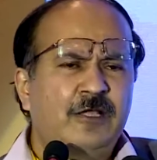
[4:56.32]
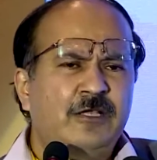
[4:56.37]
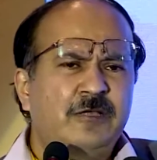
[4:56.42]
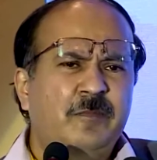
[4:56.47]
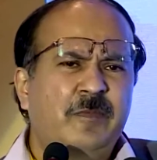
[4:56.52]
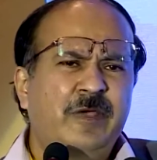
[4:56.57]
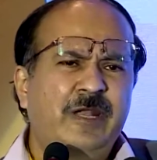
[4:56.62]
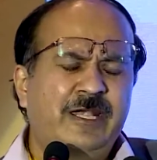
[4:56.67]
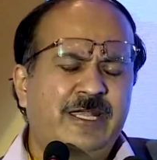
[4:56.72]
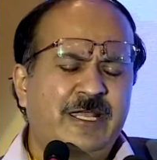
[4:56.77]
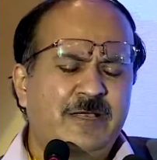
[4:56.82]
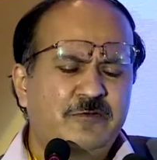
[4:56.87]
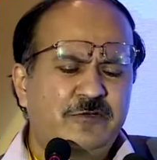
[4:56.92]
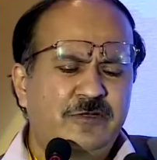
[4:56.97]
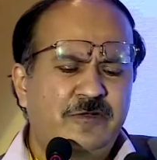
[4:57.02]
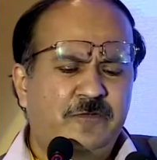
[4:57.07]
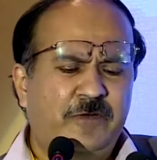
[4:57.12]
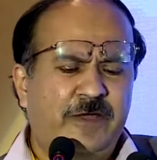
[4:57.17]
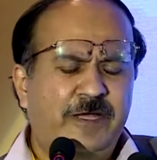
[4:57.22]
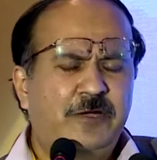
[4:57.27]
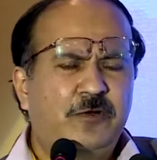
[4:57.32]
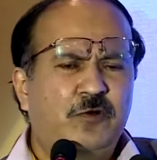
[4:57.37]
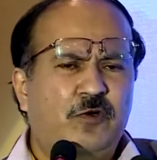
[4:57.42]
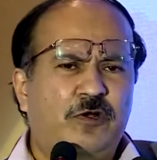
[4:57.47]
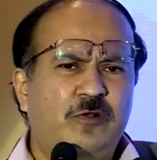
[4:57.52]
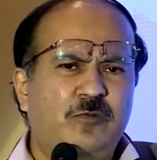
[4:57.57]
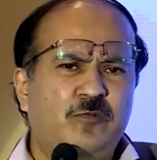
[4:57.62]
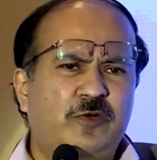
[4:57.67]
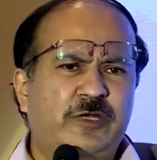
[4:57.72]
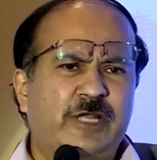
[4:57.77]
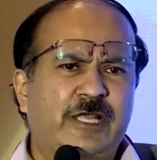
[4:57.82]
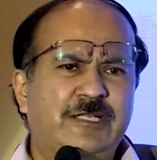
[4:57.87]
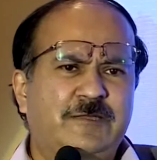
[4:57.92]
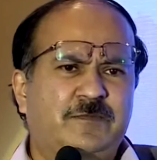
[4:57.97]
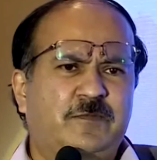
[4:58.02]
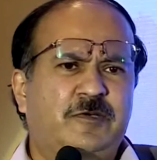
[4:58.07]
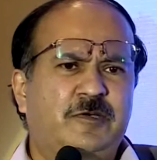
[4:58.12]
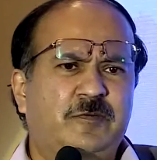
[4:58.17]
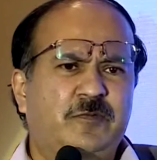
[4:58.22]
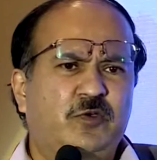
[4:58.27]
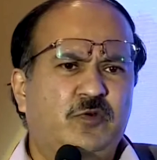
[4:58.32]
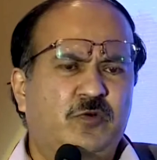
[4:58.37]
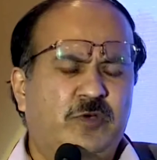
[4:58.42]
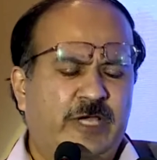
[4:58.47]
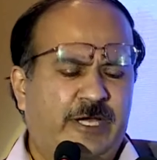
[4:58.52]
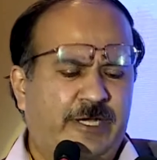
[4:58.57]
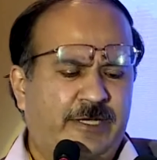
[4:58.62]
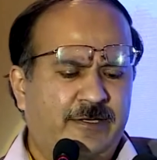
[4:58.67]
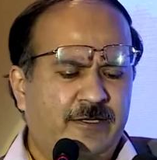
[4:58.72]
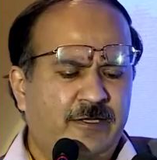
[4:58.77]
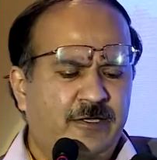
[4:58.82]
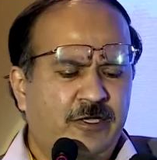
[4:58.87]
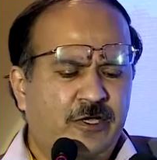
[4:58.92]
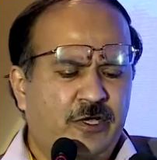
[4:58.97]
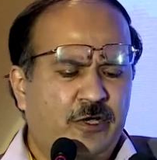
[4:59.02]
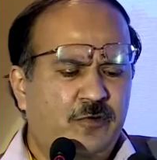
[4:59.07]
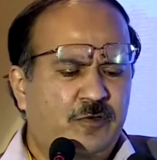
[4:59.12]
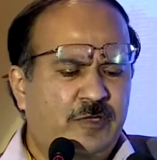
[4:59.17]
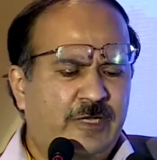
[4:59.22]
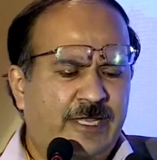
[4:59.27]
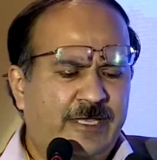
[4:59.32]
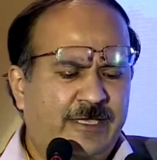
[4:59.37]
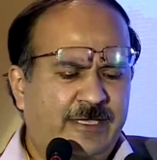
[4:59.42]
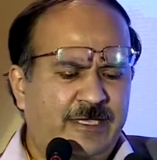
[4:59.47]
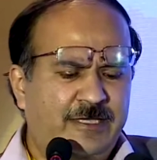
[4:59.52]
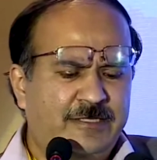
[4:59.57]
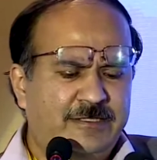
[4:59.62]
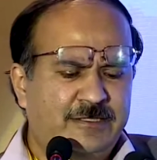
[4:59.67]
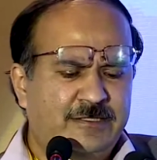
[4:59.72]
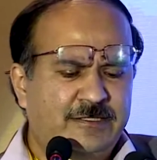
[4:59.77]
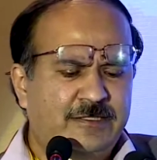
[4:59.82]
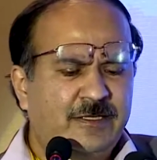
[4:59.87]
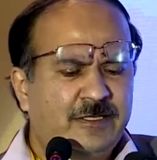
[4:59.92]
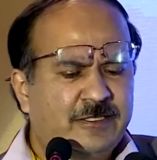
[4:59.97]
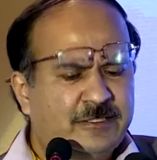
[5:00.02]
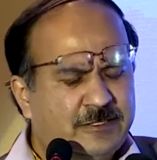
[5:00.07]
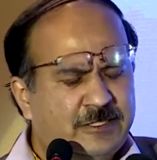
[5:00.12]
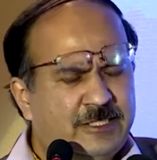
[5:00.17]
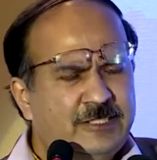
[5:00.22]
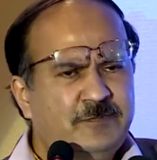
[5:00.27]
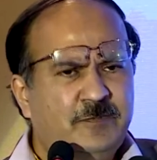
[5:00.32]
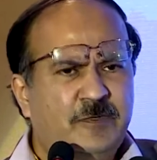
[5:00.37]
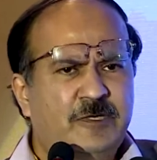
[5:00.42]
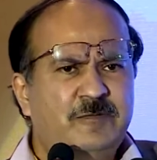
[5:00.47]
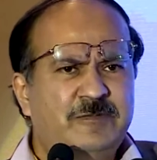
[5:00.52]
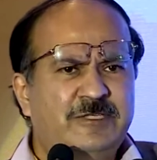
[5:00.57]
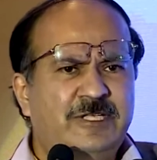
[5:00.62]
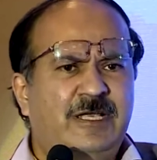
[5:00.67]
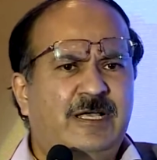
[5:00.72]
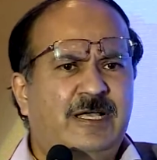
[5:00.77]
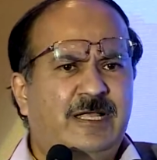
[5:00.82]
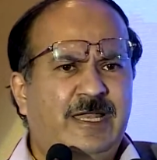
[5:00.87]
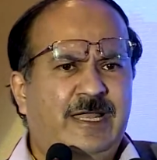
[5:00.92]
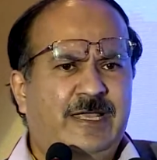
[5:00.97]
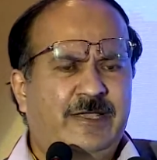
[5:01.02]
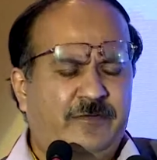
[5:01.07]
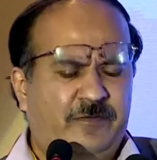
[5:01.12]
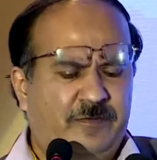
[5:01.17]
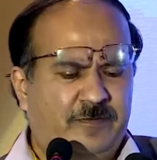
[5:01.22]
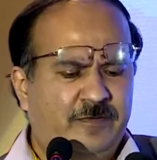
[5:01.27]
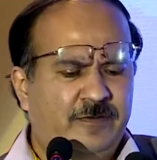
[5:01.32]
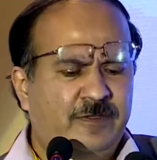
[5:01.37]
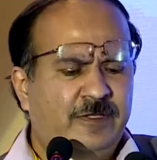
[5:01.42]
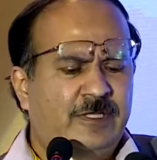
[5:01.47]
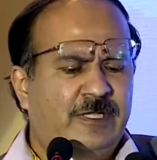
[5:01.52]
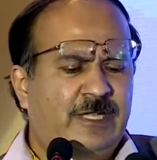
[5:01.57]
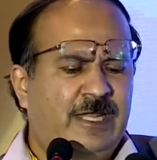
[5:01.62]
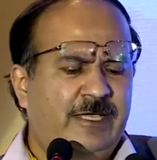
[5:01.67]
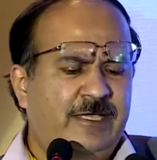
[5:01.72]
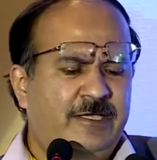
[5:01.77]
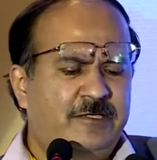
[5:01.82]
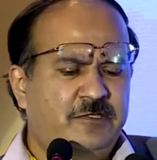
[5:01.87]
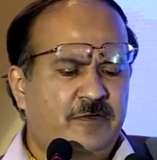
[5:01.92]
Many times you will find non-motile sperm you get. like cases, these sperms are alive, like case